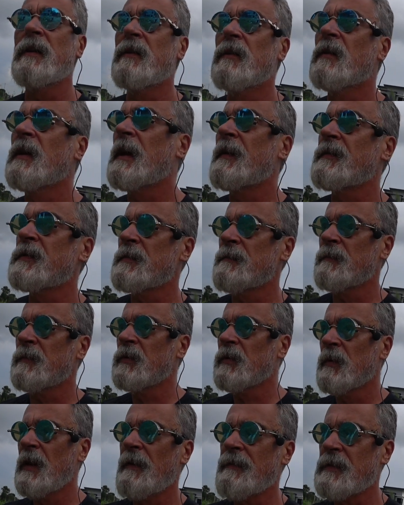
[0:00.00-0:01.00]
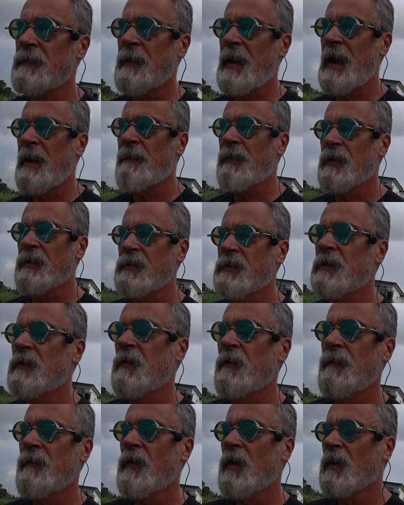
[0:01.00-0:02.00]
and you'll have some hamburgers that
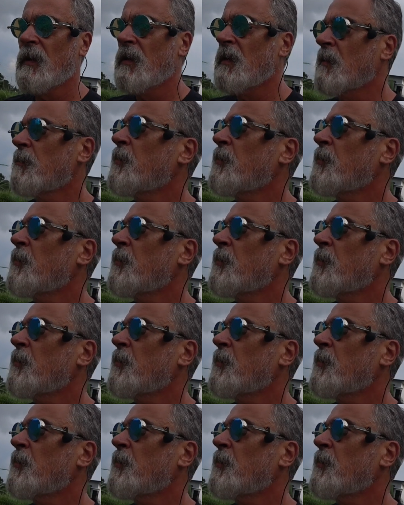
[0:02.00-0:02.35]
don't fall all